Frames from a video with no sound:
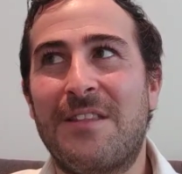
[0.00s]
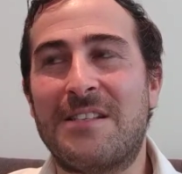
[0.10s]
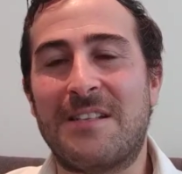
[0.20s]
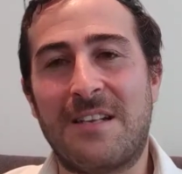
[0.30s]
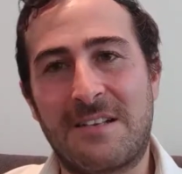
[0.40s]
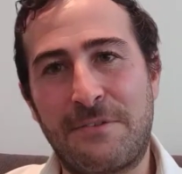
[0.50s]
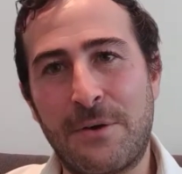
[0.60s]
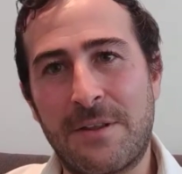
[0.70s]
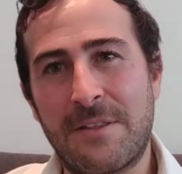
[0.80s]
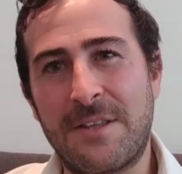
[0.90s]
there's a
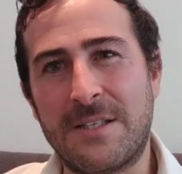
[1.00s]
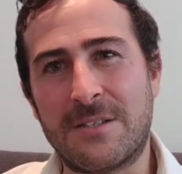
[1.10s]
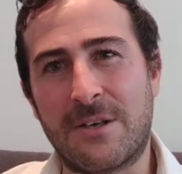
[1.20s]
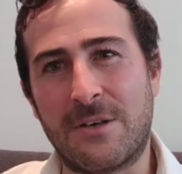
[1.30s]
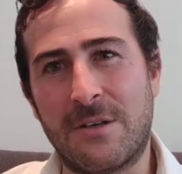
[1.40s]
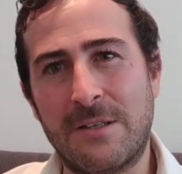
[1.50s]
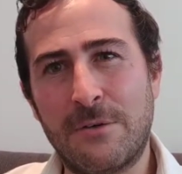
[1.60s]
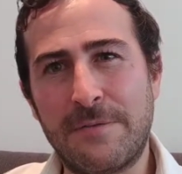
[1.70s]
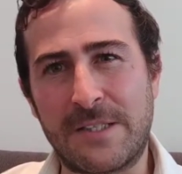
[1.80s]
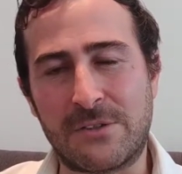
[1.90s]
few other things that I've got
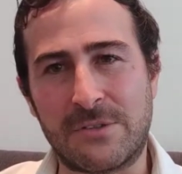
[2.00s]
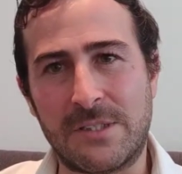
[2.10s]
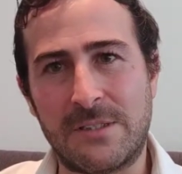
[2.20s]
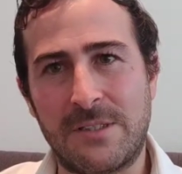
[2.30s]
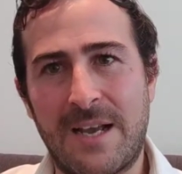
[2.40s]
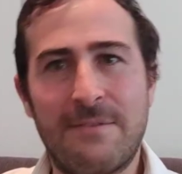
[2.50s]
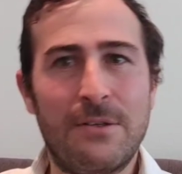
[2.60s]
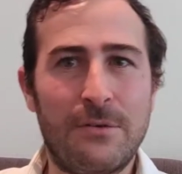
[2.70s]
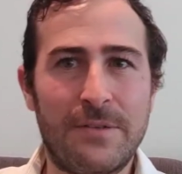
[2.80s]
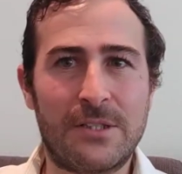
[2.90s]
little victories. You have
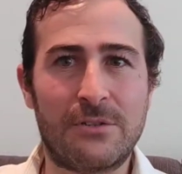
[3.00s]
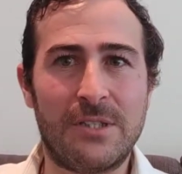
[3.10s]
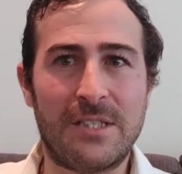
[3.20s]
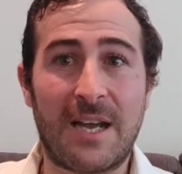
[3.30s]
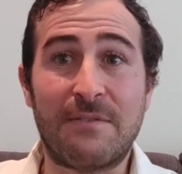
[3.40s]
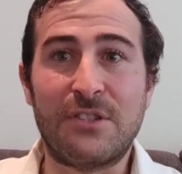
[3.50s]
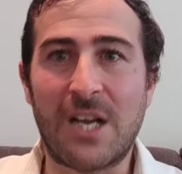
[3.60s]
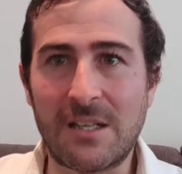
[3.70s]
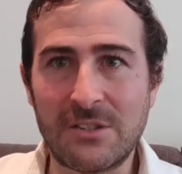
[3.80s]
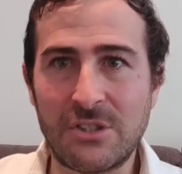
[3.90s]
little victories, you have
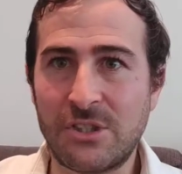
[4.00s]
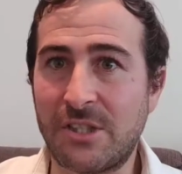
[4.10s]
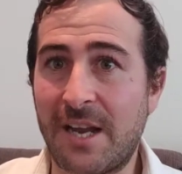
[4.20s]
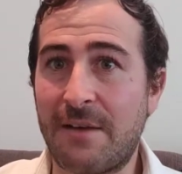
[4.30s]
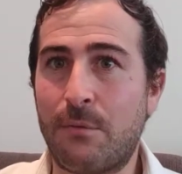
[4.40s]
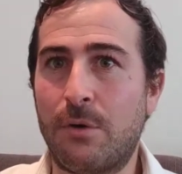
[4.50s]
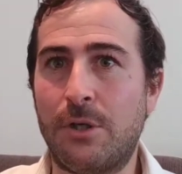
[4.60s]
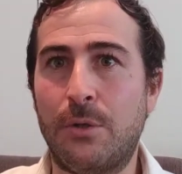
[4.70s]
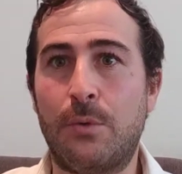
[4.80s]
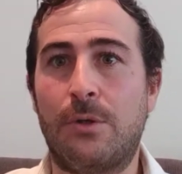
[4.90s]
challenges, you have
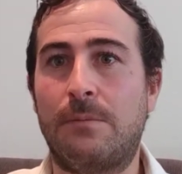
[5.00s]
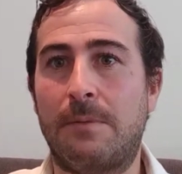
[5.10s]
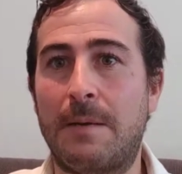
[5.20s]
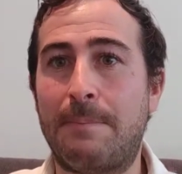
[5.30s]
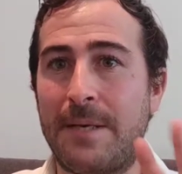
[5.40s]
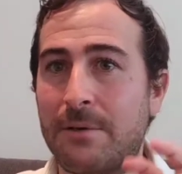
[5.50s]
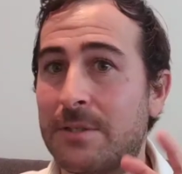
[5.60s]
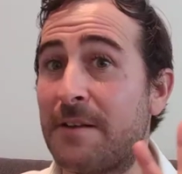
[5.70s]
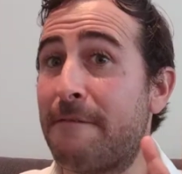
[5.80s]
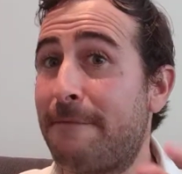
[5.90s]
what you would appear
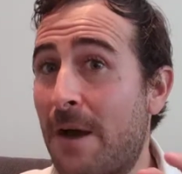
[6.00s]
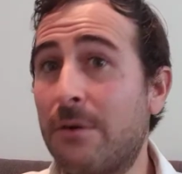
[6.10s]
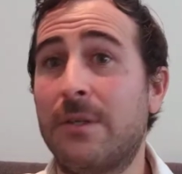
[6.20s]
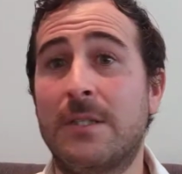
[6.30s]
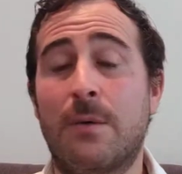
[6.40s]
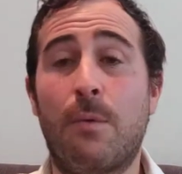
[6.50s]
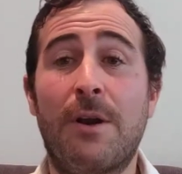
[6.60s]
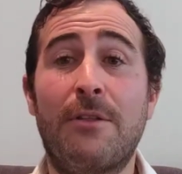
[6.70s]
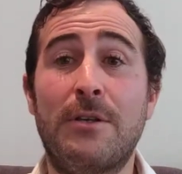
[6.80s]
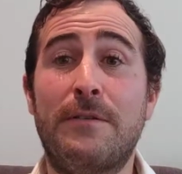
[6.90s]
as failures. And
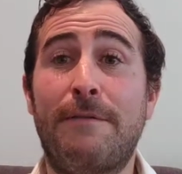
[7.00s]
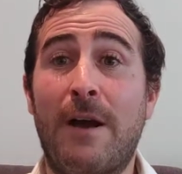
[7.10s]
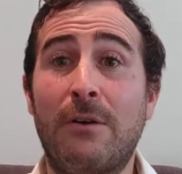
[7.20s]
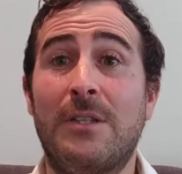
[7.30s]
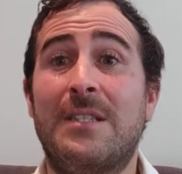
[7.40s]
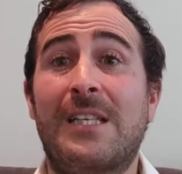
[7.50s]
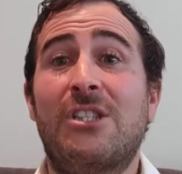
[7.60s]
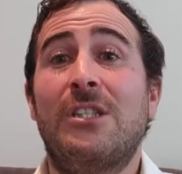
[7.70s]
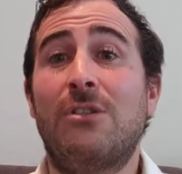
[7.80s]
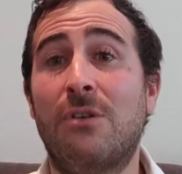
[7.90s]
one of those failures
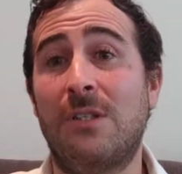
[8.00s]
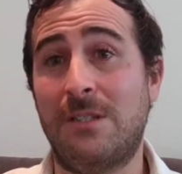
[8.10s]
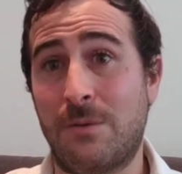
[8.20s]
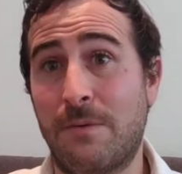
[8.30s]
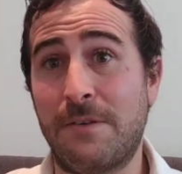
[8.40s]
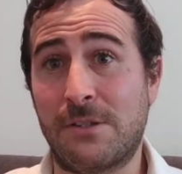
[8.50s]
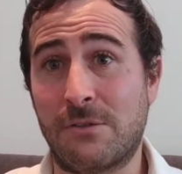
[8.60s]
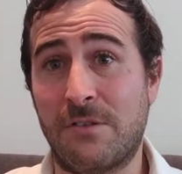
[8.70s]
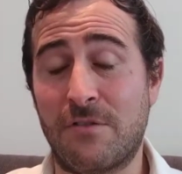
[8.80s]
actually turned into a victory